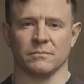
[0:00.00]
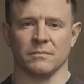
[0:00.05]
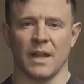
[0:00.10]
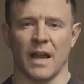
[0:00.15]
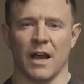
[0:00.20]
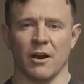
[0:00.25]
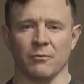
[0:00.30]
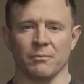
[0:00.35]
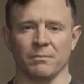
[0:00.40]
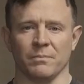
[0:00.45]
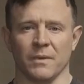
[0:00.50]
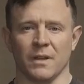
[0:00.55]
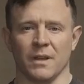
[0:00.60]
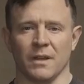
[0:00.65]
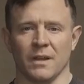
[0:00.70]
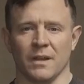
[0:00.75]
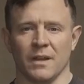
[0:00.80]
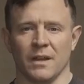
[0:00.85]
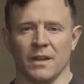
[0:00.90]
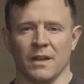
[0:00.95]
Now,
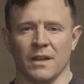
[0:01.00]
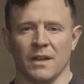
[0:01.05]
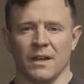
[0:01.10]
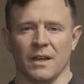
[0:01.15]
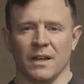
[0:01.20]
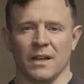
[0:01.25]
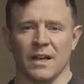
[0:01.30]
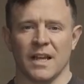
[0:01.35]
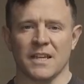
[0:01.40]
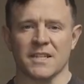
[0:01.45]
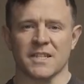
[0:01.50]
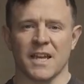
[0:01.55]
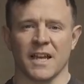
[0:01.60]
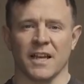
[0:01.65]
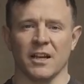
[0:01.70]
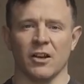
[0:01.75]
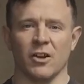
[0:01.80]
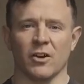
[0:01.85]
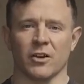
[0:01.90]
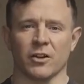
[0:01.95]
let's
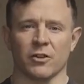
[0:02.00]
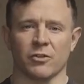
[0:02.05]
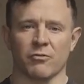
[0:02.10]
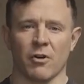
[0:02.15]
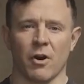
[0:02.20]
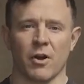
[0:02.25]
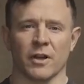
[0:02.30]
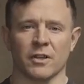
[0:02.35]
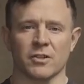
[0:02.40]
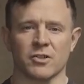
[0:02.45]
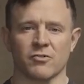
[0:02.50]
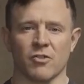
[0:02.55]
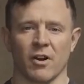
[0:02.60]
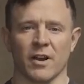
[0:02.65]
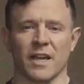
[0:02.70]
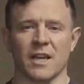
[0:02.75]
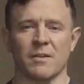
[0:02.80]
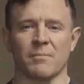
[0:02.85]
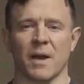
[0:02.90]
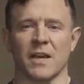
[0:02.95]
take a look at throwing and
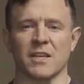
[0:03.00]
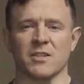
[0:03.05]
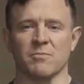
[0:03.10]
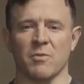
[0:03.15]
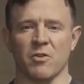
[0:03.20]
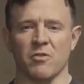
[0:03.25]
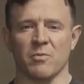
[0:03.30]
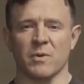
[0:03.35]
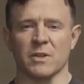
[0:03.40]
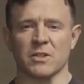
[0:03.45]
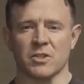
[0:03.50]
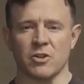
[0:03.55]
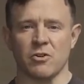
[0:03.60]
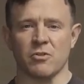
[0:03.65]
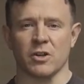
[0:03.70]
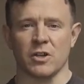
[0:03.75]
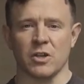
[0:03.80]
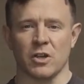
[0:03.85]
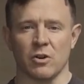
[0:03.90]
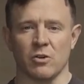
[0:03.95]
striking base movements you
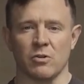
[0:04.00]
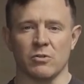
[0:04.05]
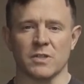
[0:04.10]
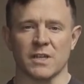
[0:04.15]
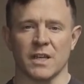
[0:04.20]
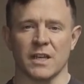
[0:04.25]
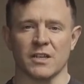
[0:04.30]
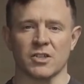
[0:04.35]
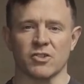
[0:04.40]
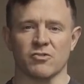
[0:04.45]
can use in a